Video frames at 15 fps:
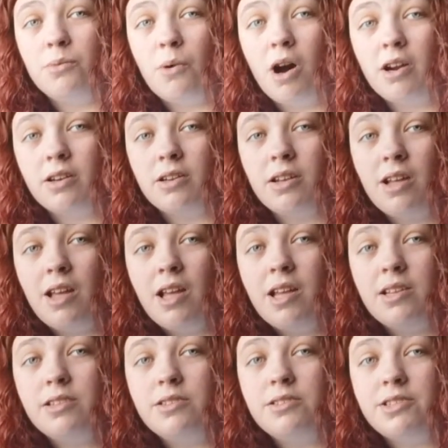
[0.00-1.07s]
1,
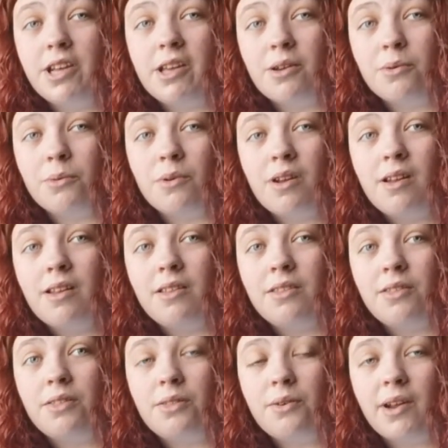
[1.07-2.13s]
2,
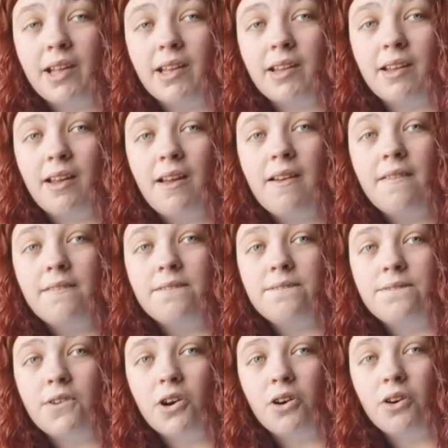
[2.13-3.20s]
3,
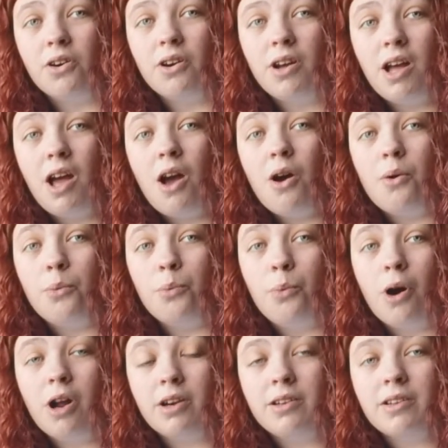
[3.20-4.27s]
4.
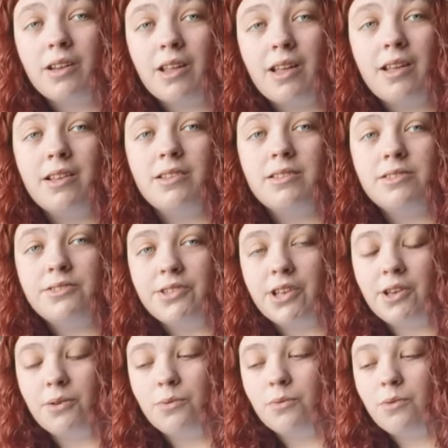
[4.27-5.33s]
1,
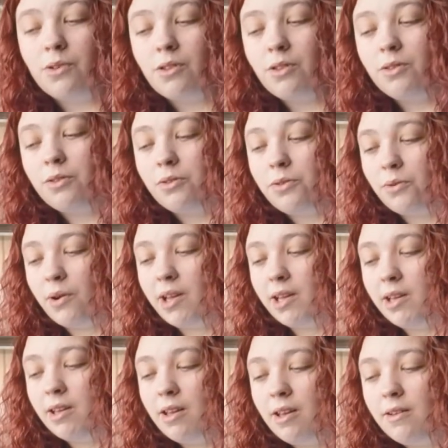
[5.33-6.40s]
2,
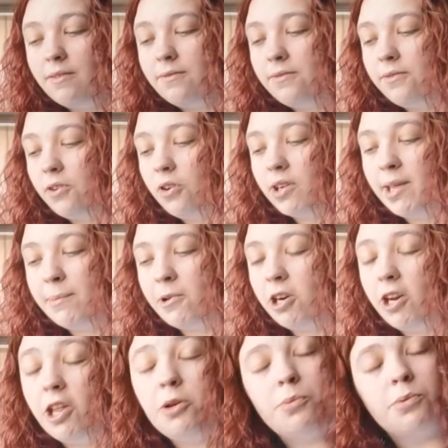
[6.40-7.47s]
3, 4. Keep on
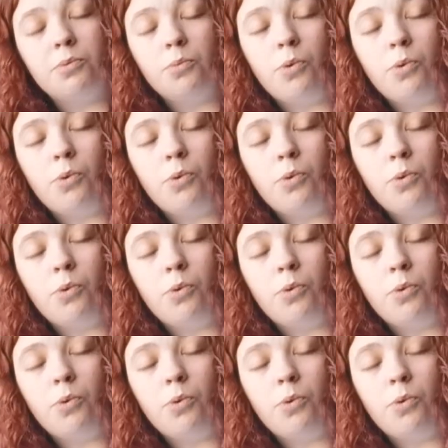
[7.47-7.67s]
a loop.